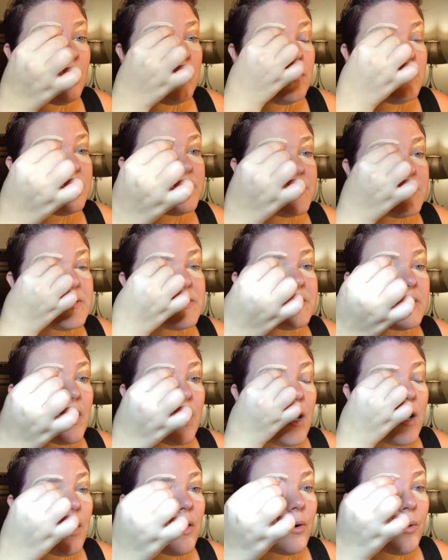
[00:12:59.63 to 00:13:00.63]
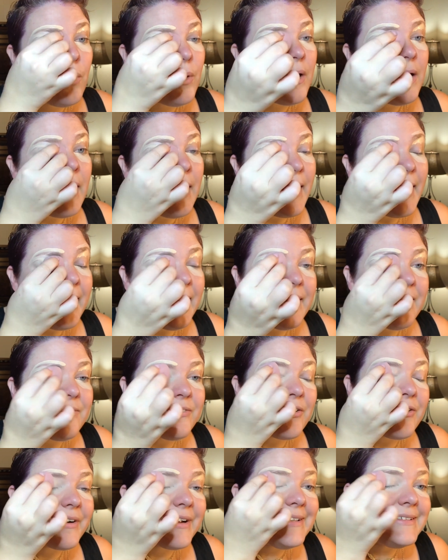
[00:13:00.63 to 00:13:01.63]
So I have
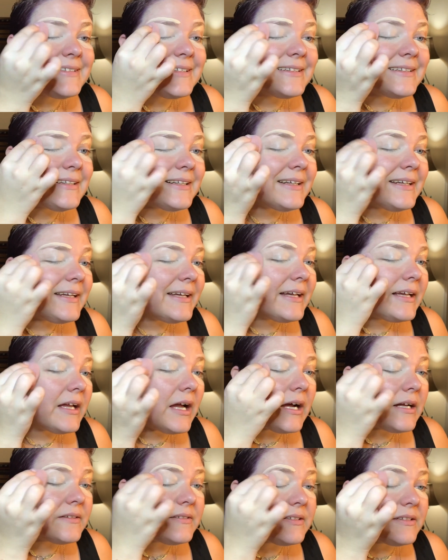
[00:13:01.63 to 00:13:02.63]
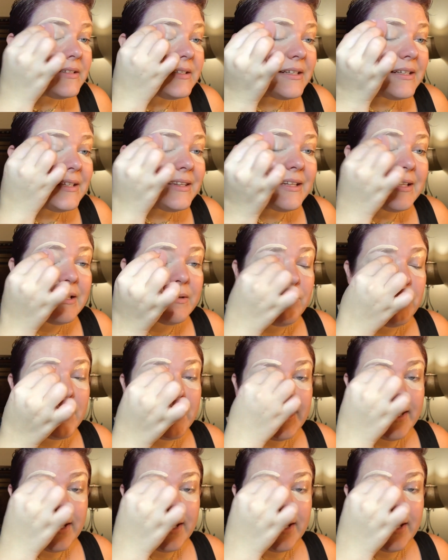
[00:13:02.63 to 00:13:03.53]
recently gotten in the really